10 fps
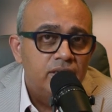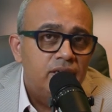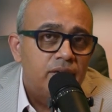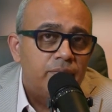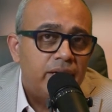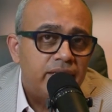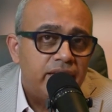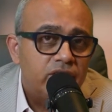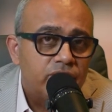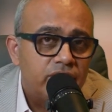by the age
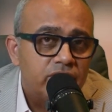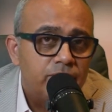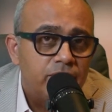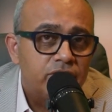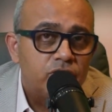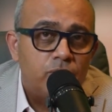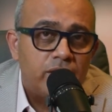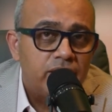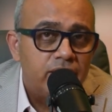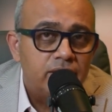of 6 months to 1
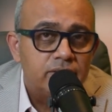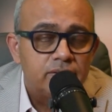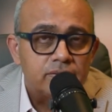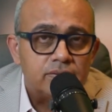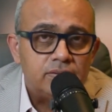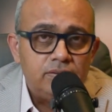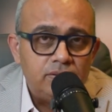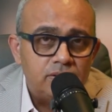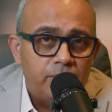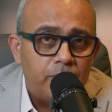year,
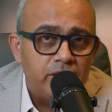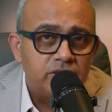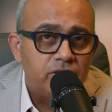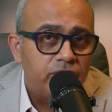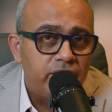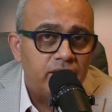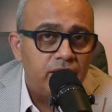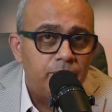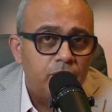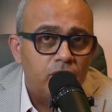the production of fetal
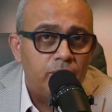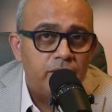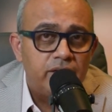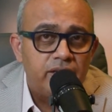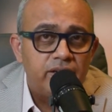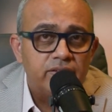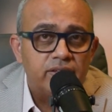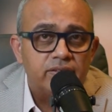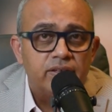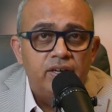hemoglobin
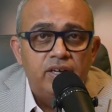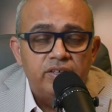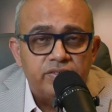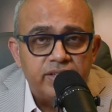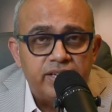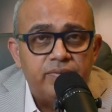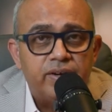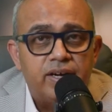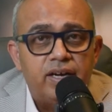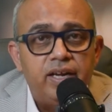decreases
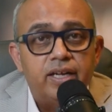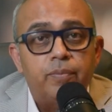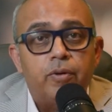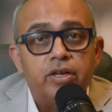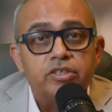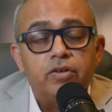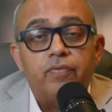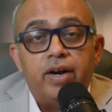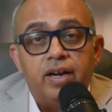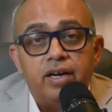significantly and the production of
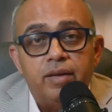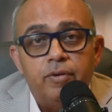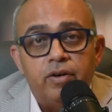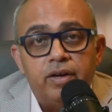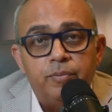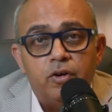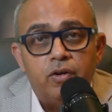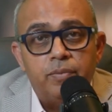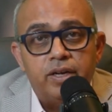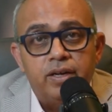adult
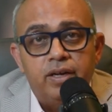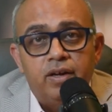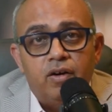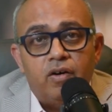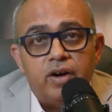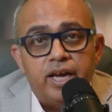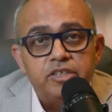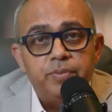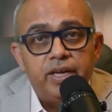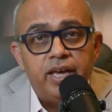hemoglobin, or
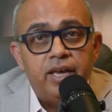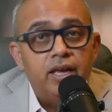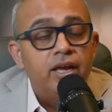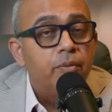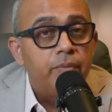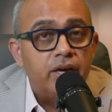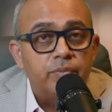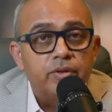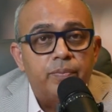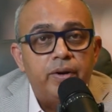HbA, becomes the
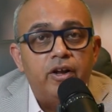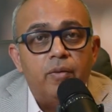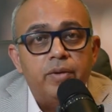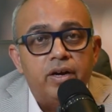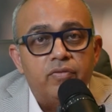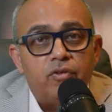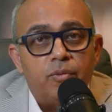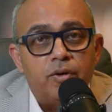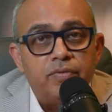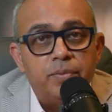predominant form
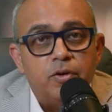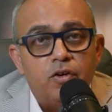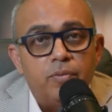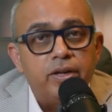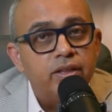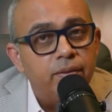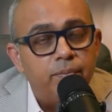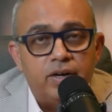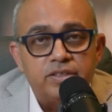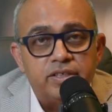of hemoglobin in the
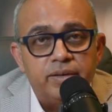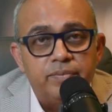bloodstream.